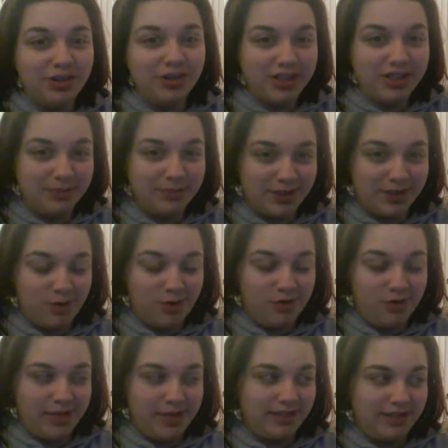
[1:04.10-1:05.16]
Christmas
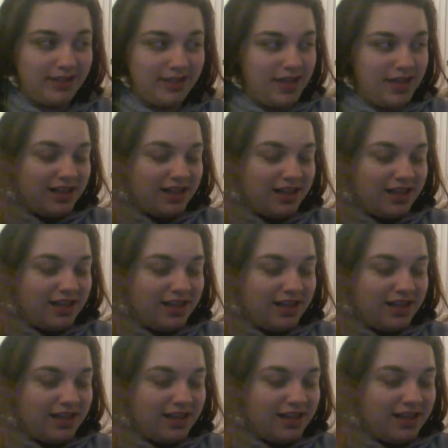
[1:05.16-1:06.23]
ornaments.
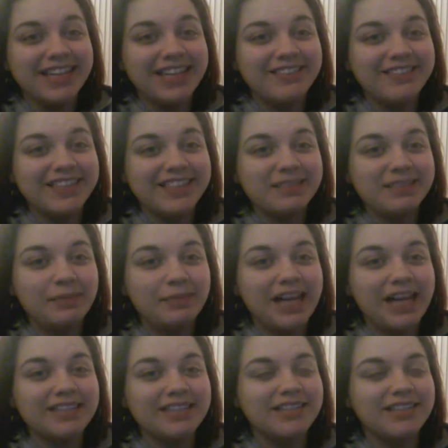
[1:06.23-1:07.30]
I bought 10 of these
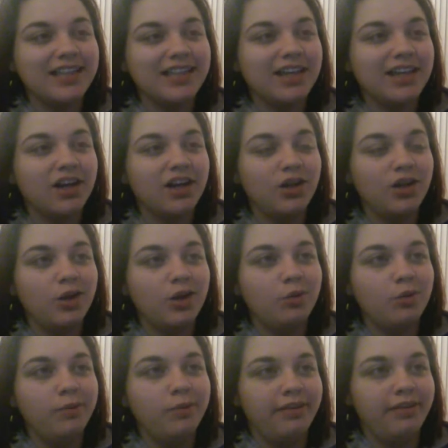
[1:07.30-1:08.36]
plastic
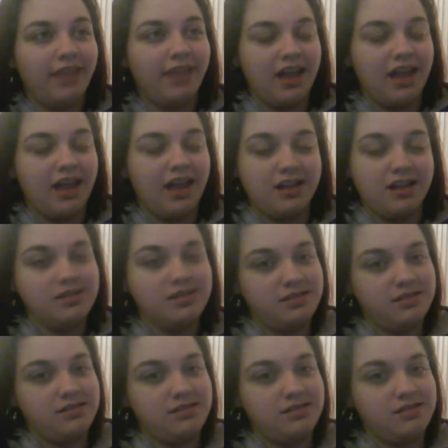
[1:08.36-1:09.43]
globe
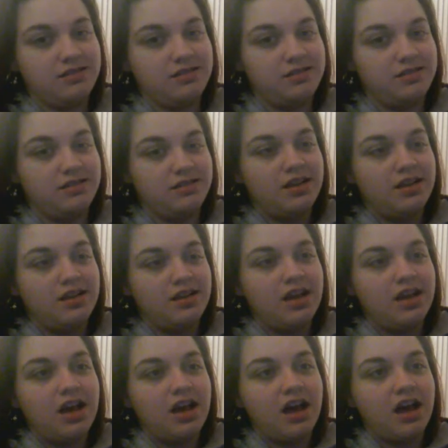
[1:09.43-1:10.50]
things
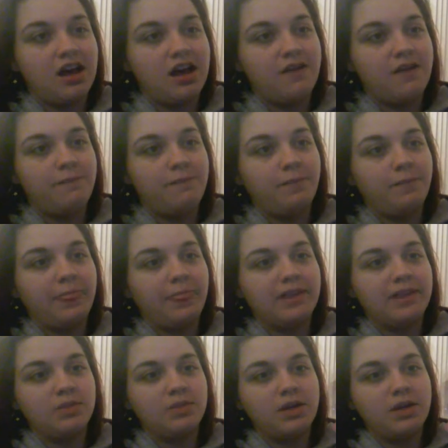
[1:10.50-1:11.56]
um,
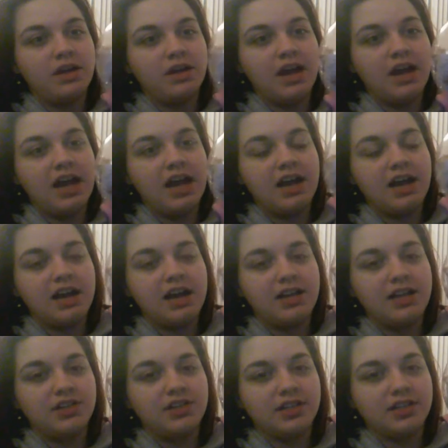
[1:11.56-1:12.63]
this one
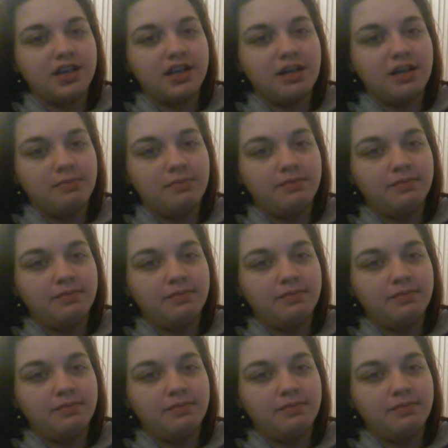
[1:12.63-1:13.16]
I just cut up